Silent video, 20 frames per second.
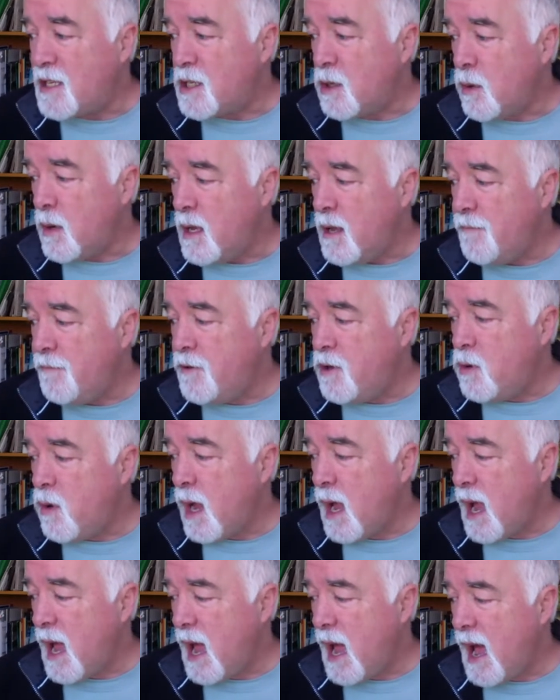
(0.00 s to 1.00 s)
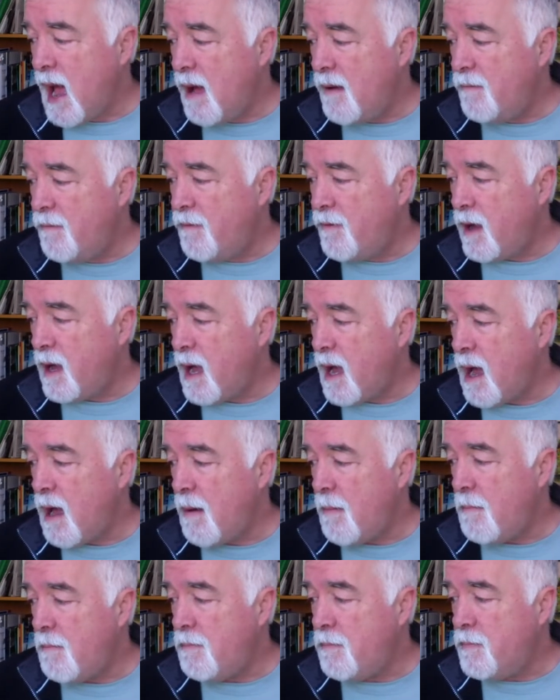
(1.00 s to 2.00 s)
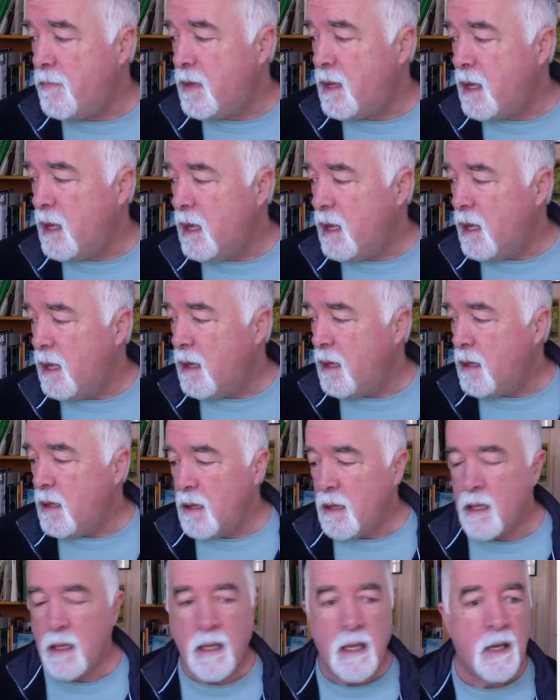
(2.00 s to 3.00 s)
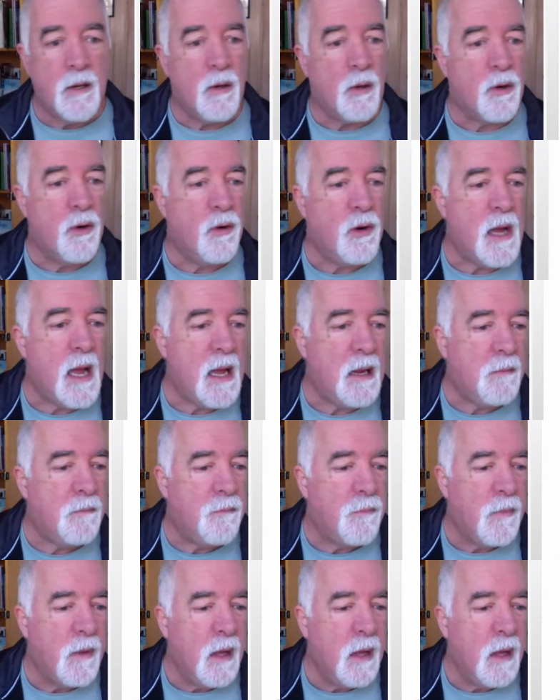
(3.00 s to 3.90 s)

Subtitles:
So if you have the Kindle Create